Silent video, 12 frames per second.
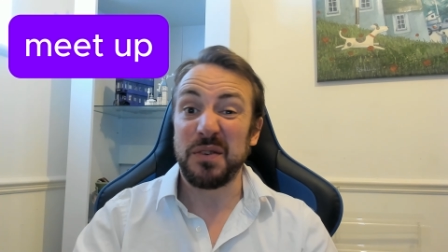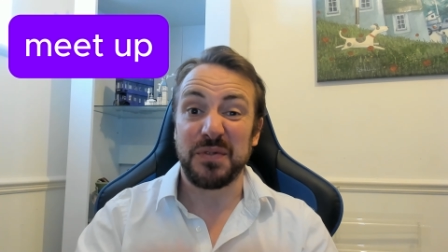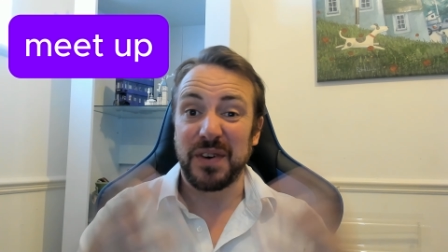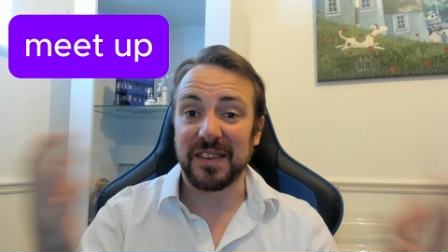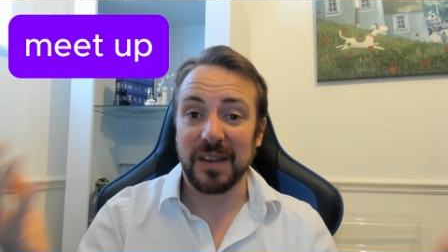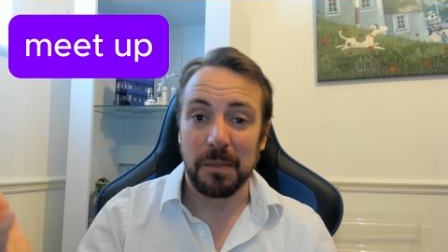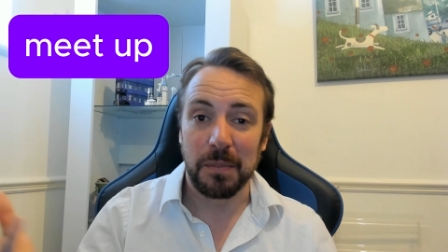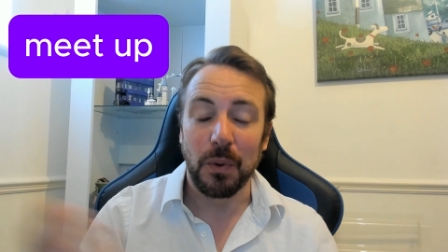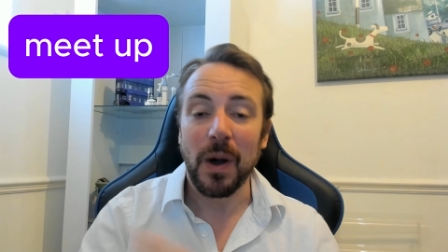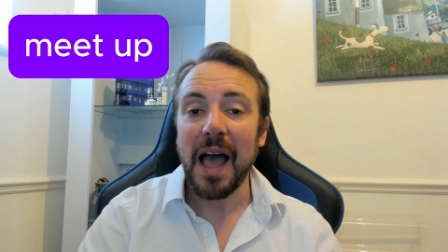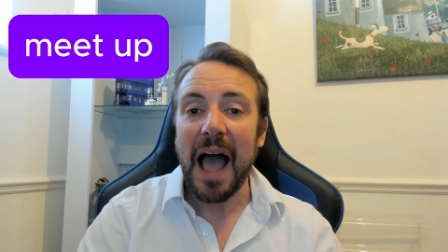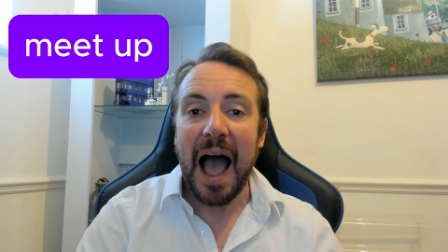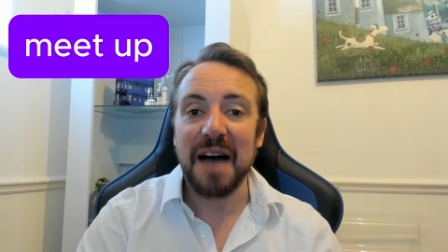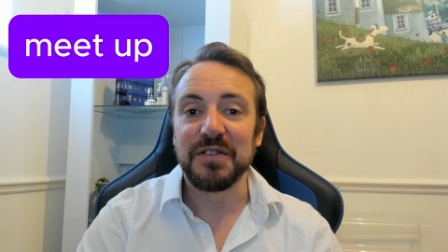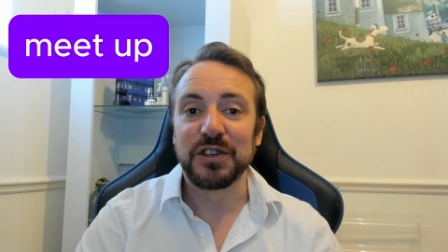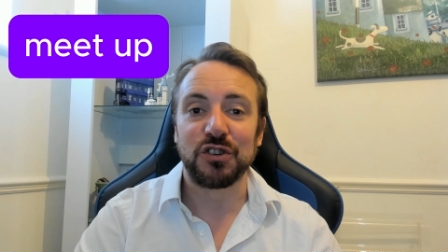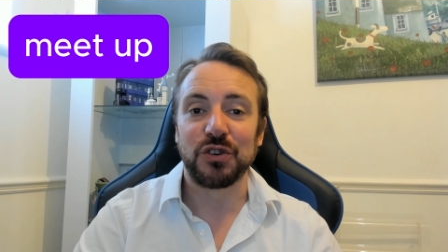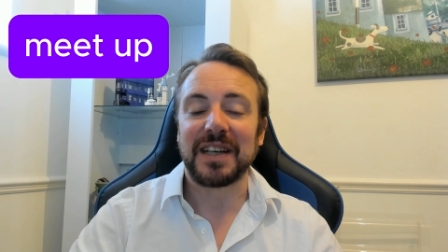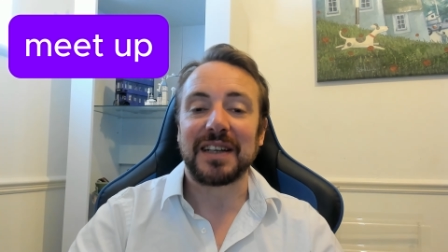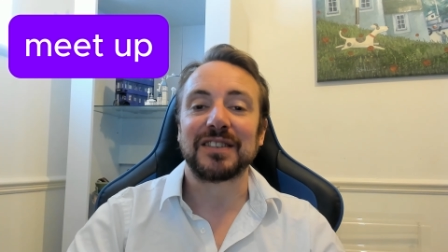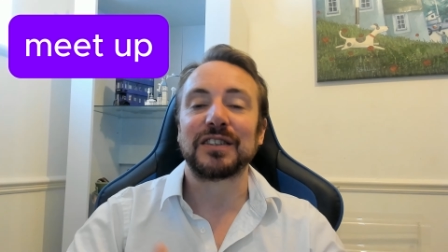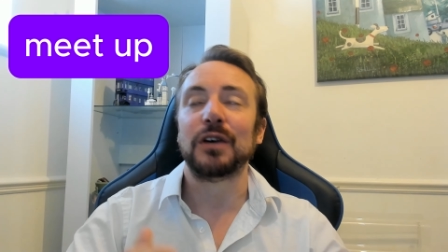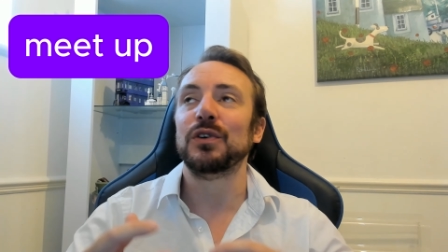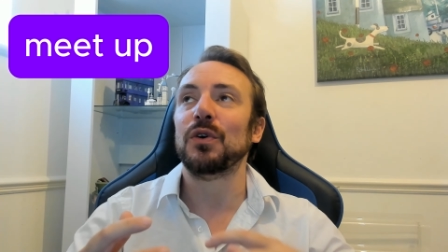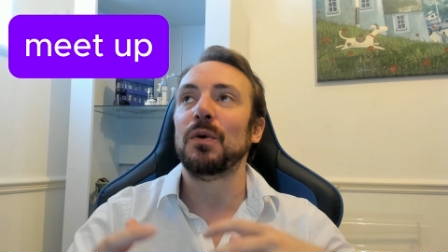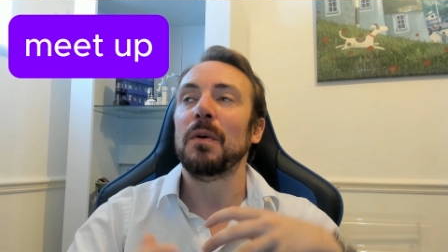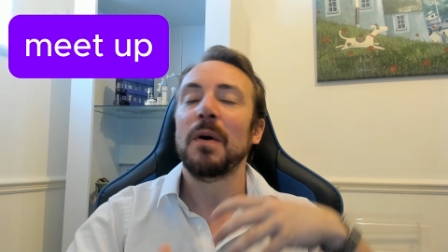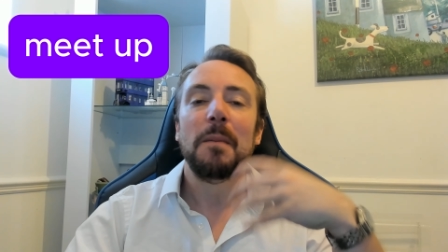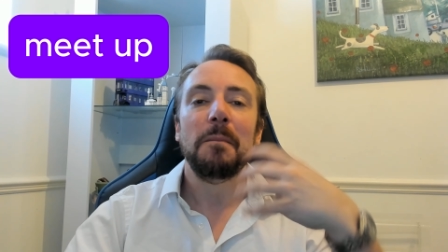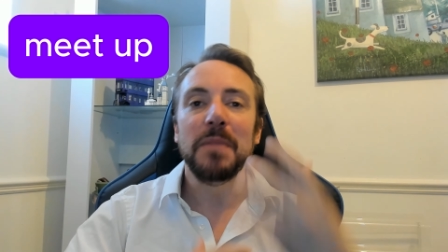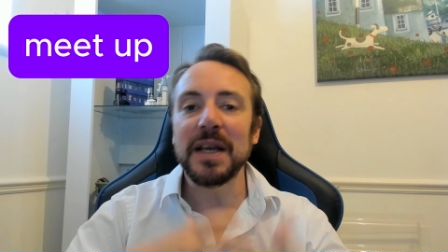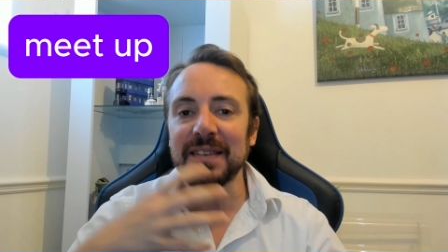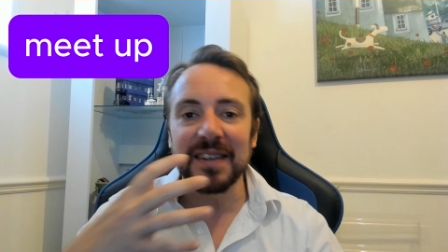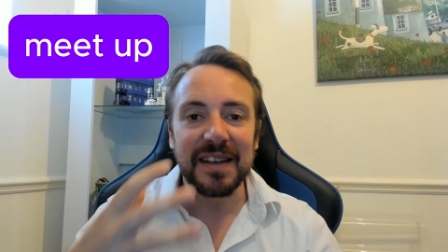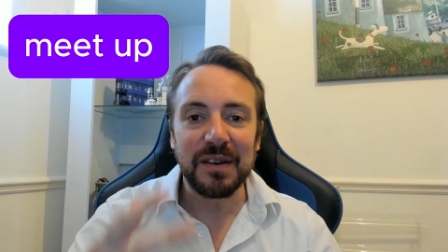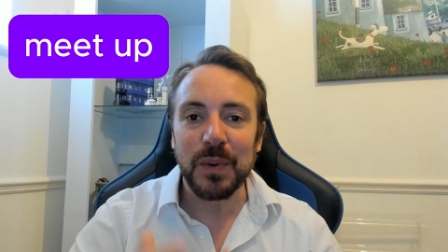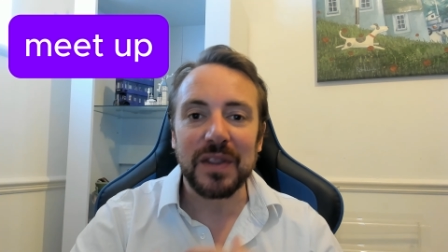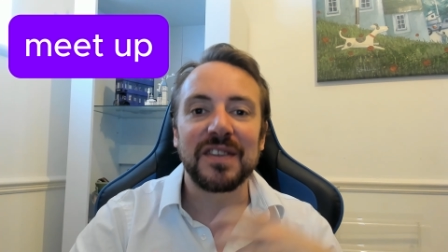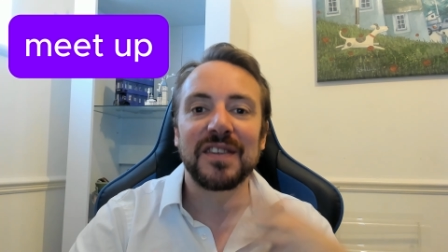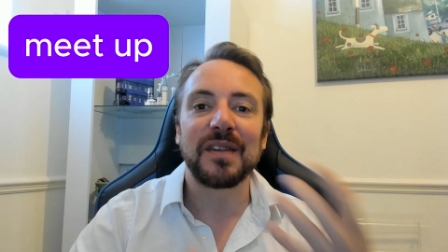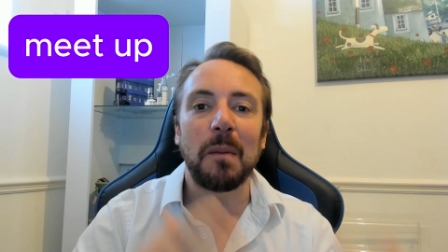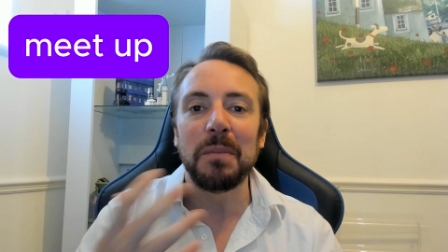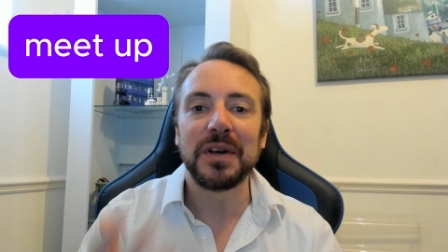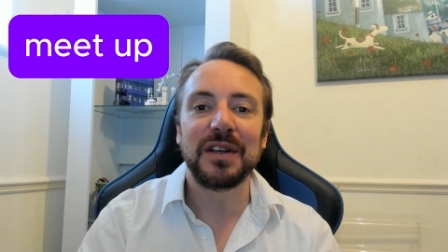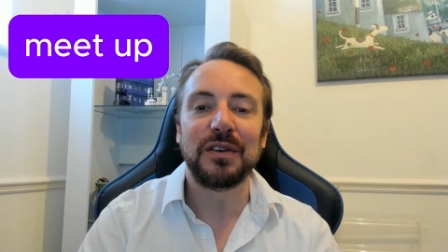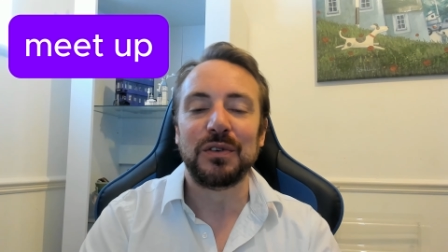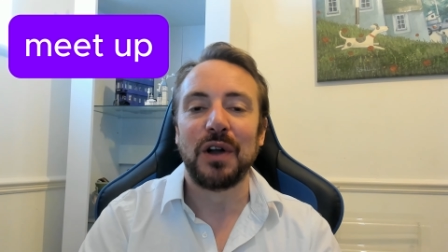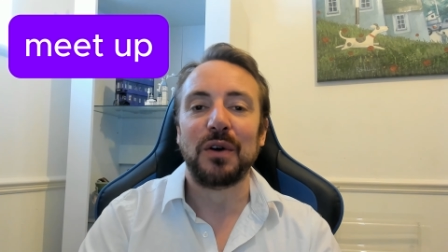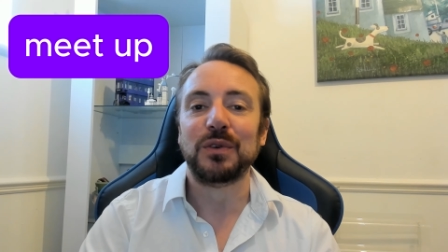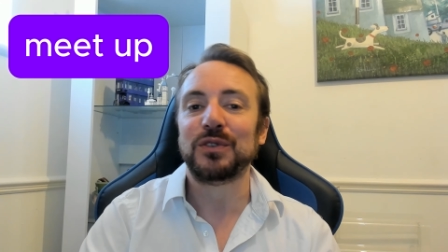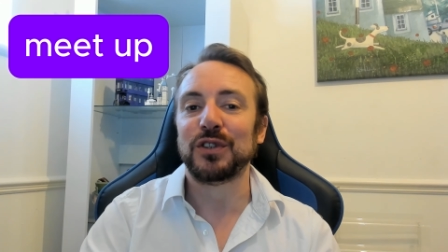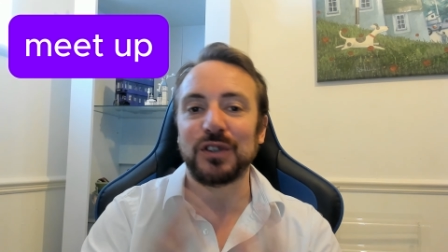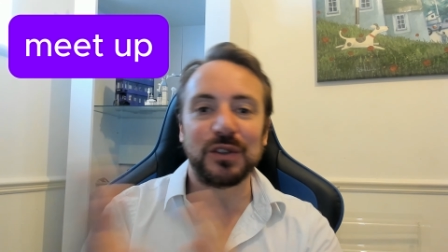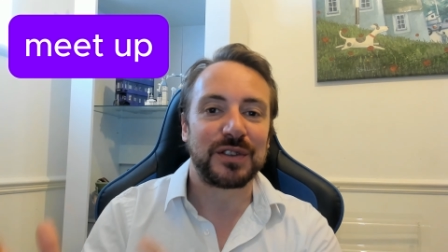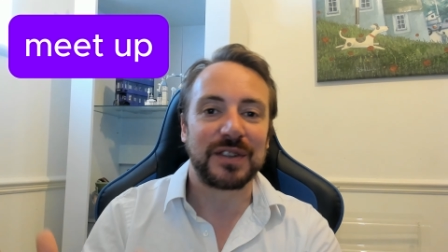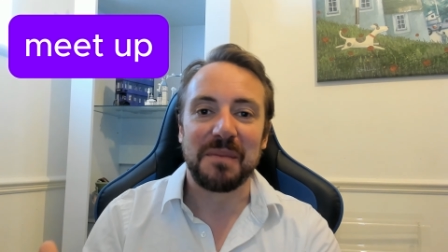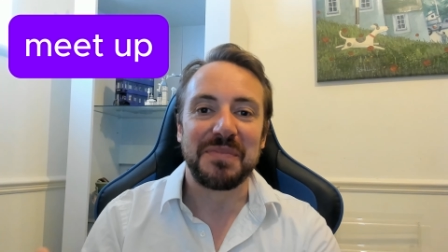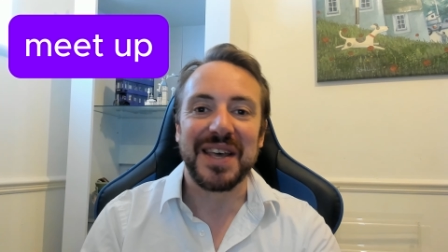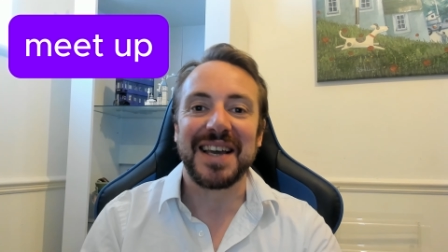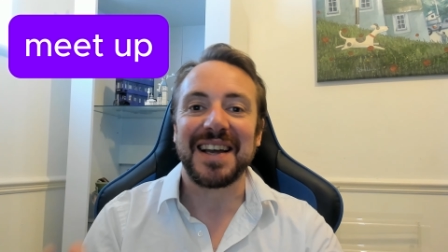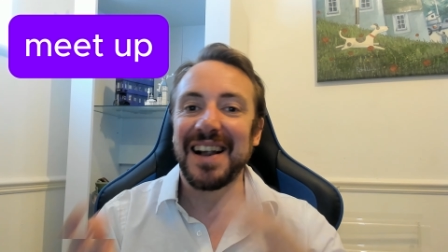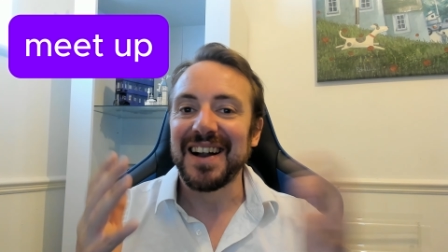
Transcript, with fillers: For example, have a drink. So you're meeting with somebody you know to do something